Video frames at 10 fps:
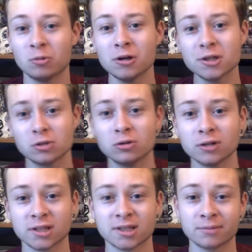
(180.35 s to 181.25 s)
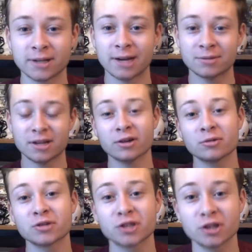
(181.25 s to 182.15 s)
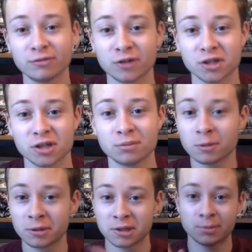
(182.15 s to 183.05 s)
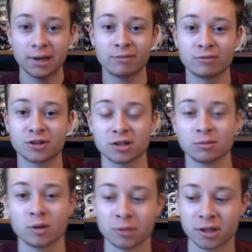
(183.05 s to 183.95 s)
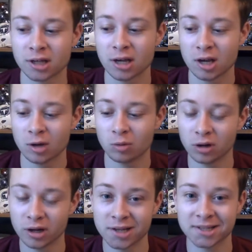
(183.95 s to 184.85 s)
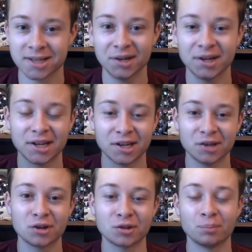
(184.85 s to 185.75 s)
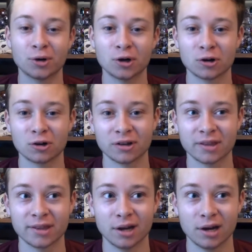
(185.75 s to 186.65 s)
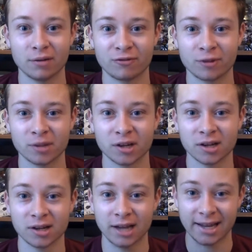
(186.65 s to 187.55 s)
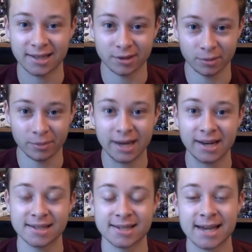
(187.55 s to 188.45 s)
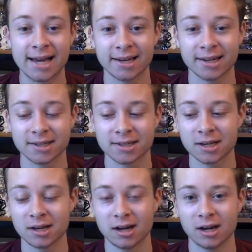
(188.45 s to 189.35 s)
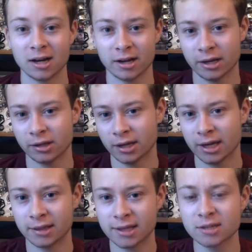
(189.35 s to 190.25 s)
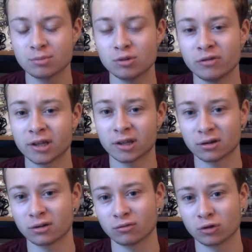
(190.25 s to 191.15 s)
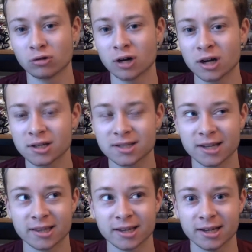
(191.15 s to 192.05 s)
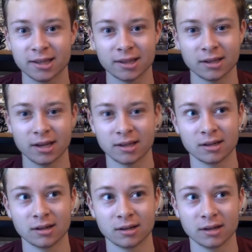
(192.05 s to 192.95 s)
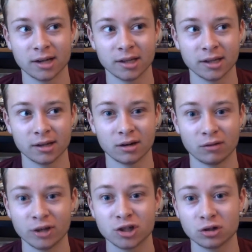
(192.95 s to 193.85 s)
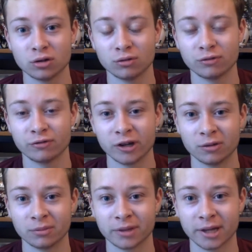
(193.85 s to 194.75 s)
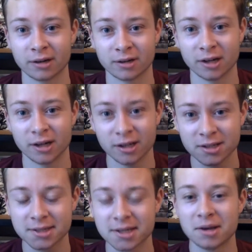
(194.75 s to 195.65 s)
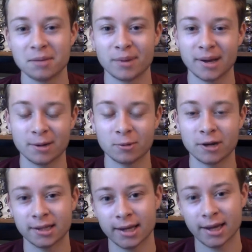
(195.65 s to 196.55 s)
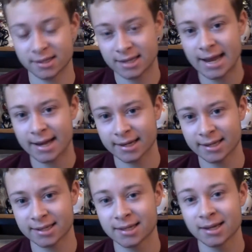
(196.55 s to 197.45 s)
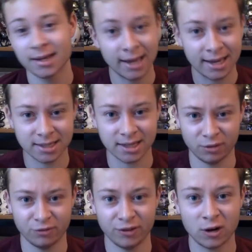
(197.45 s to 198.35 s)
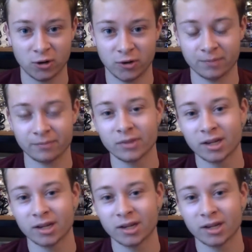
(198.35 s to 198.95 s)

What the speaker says: was cool at some times, I thought it was good for some moments, bad for some moments, was kind of like, the bird from the main antagonist. In this movie, they're the Rurons. I think in the original film, they are the Huns. But anyway, the antagonist has like a falcon.